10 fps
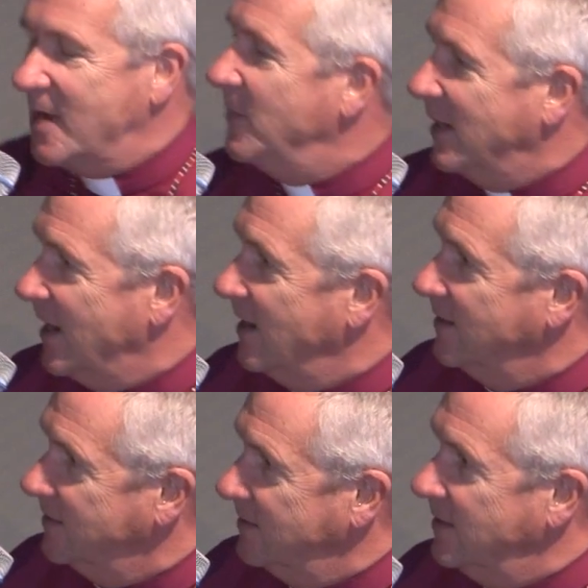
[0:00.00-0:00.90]
happening
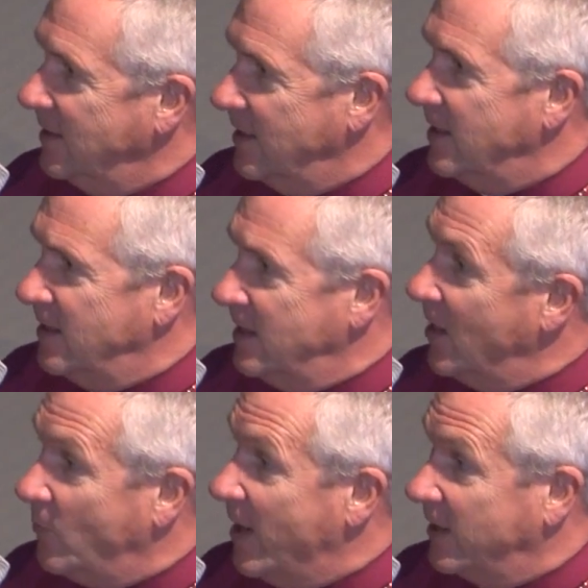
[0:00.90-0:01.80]
in
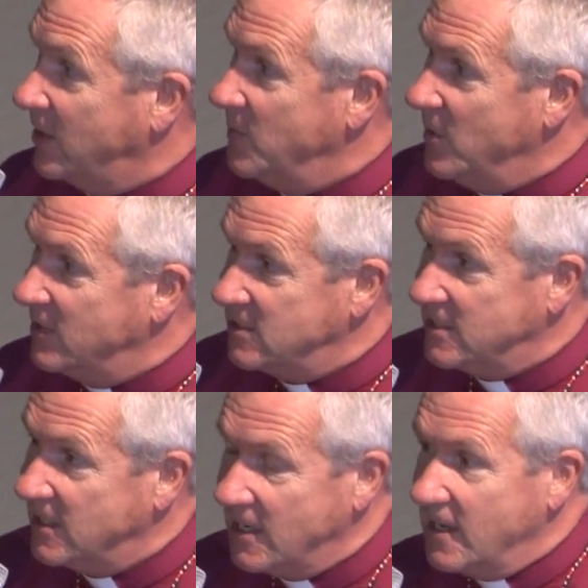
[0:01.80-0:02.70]
our wider
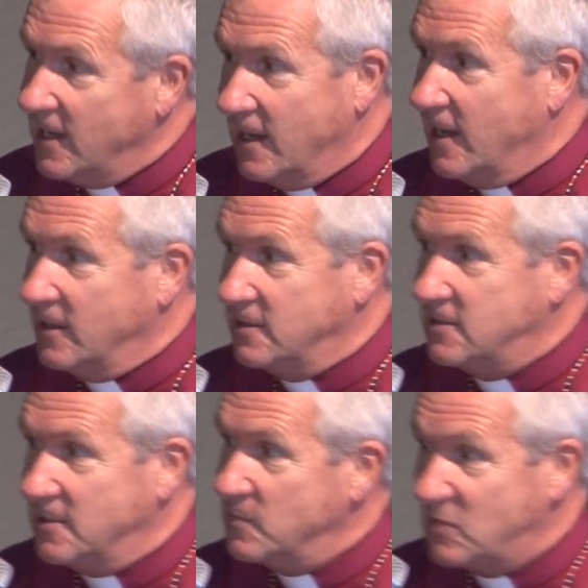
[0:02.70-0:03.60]
community, and
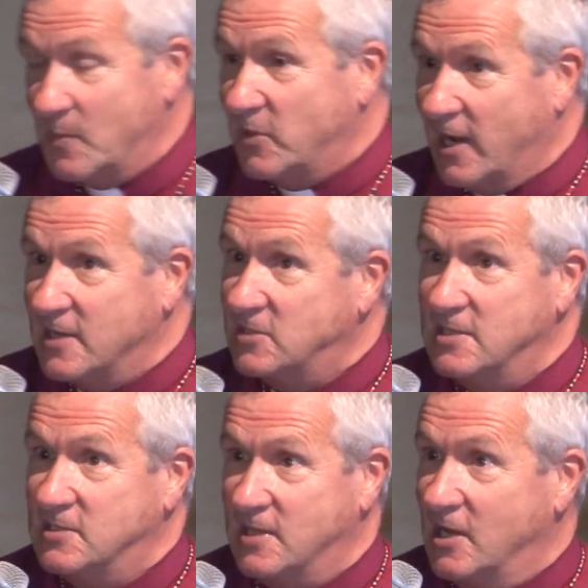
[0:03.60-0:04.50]
some
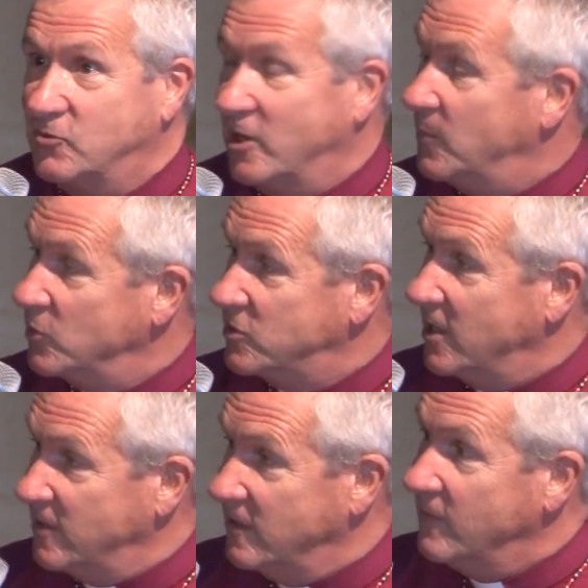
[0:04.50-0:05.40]
dioceses are trying to push
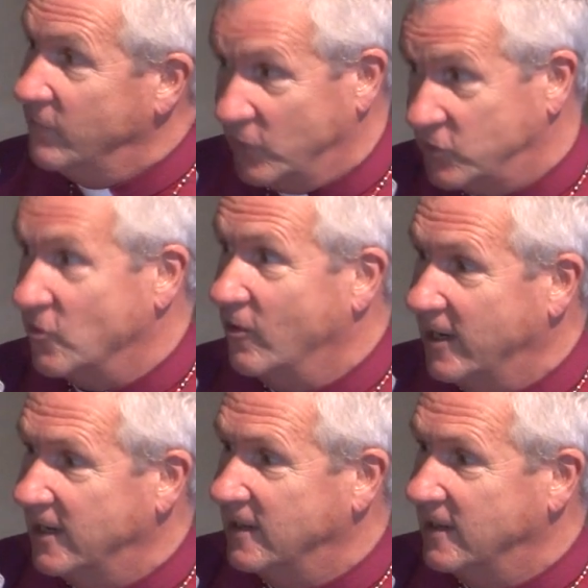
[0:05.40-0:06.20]
that very strongly.